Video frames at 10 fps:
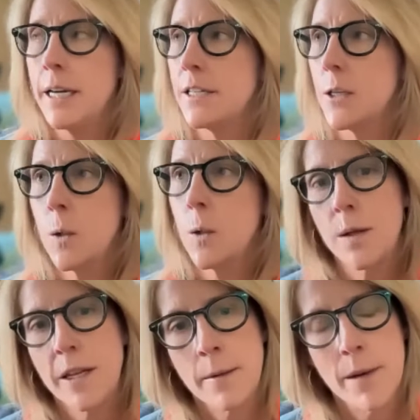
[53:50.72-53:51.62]
So
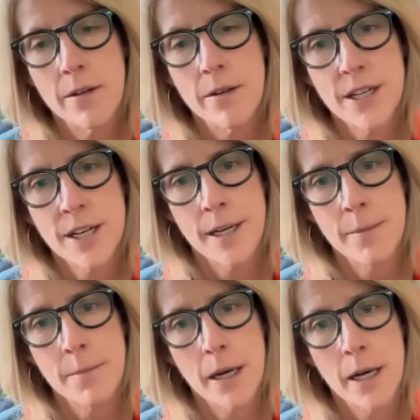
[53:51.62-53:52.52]
the amount of
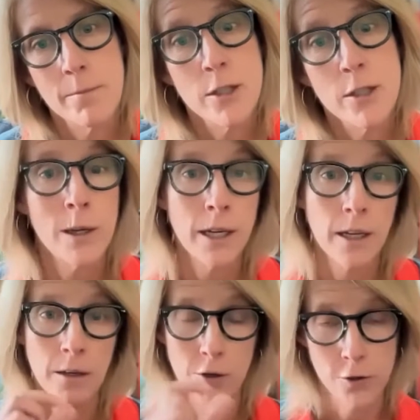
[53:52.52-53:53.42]
time
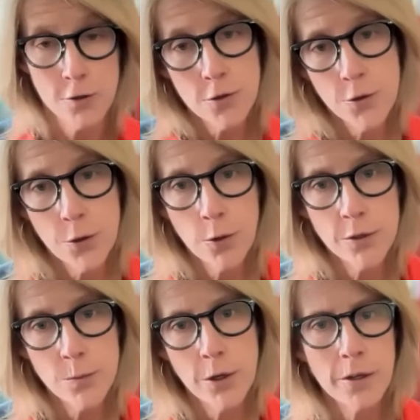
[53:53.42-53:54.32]
doing Nurture's
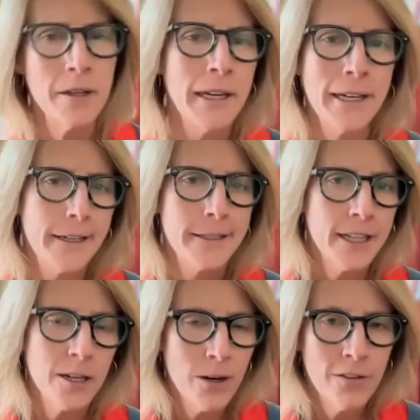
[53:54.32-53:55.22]
coursework is
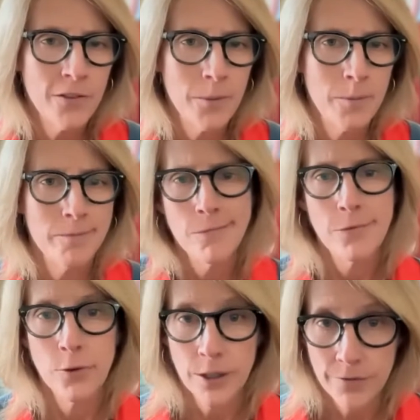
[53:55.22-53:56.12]
anywhere from
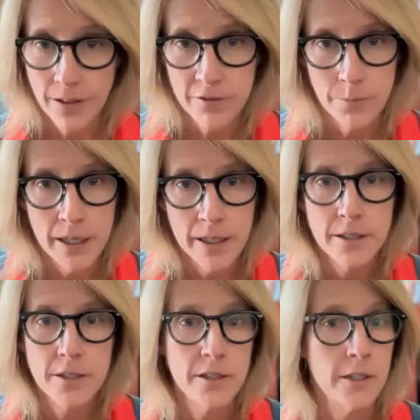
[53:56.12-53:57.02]
45
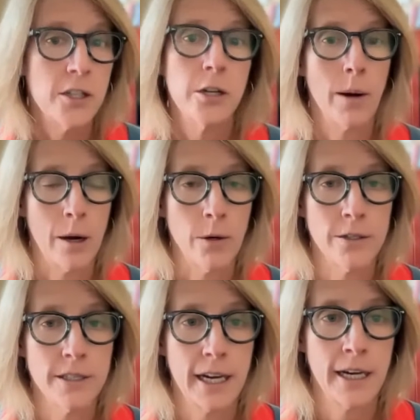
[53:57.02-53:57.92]
minutes to 2
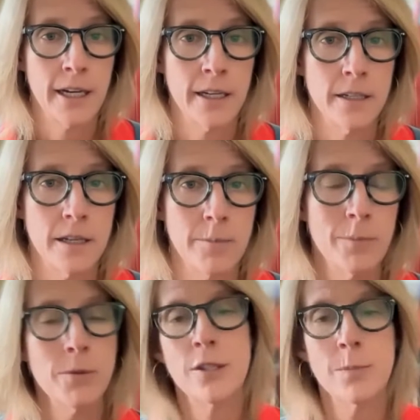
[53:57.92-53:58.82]
hours. And the
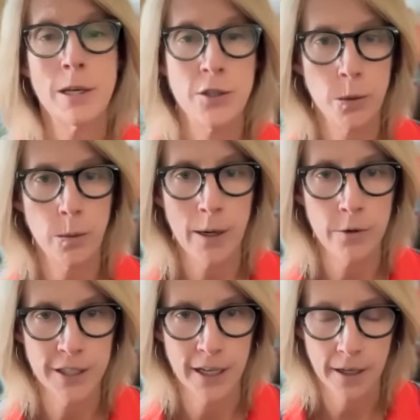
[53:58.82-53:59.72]
people who spend 2
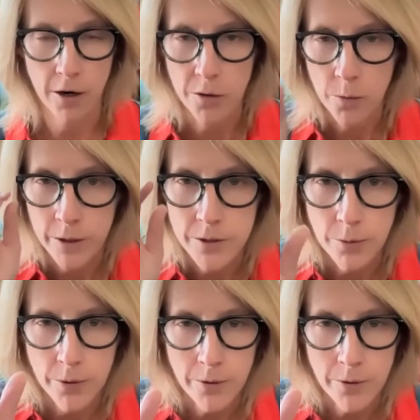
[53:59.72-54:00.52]
hours on it are the ones who are